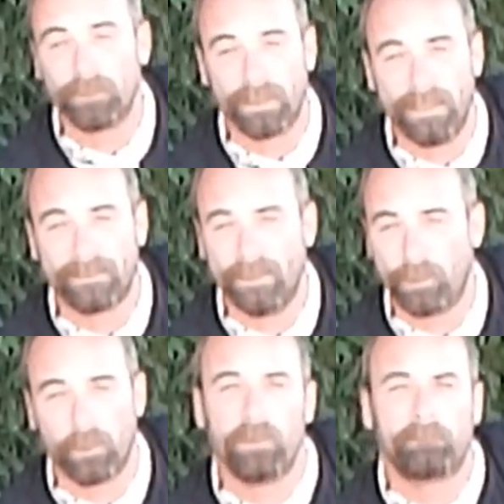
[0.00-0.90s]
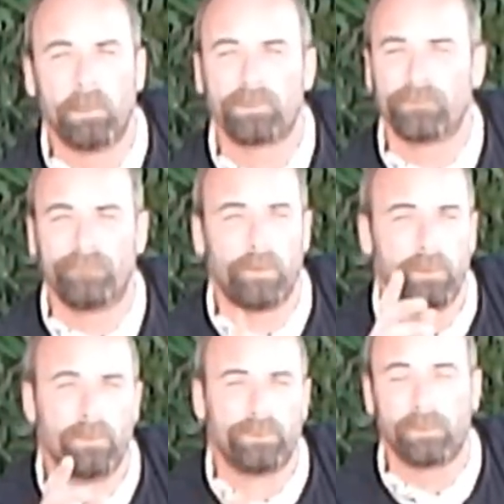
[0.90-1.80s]
real easy. You can always post your
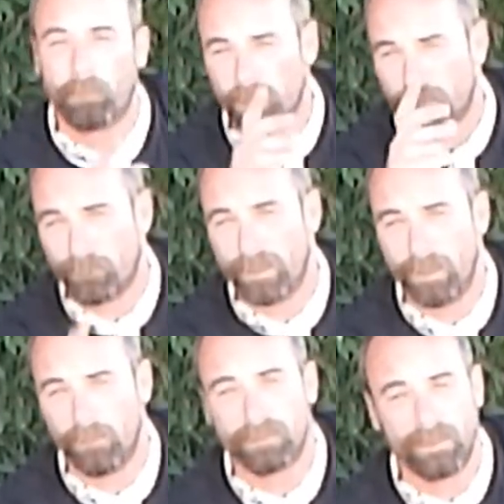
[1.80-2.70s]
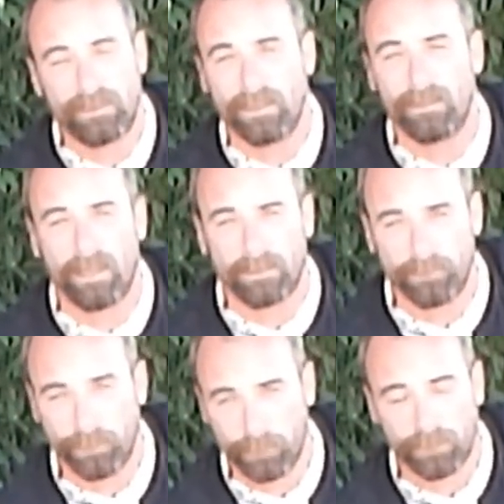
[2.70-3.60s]
photos, you can post your videos, anything you like
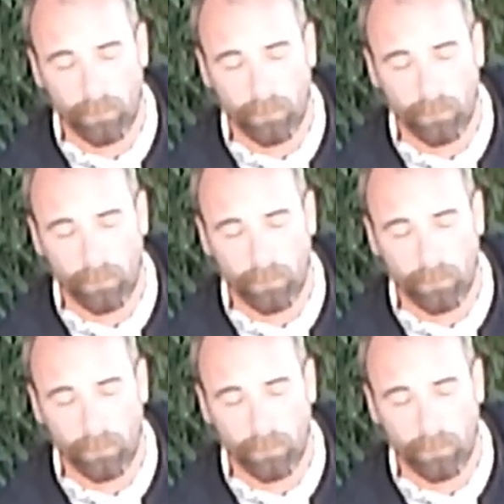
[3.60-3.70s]
to do.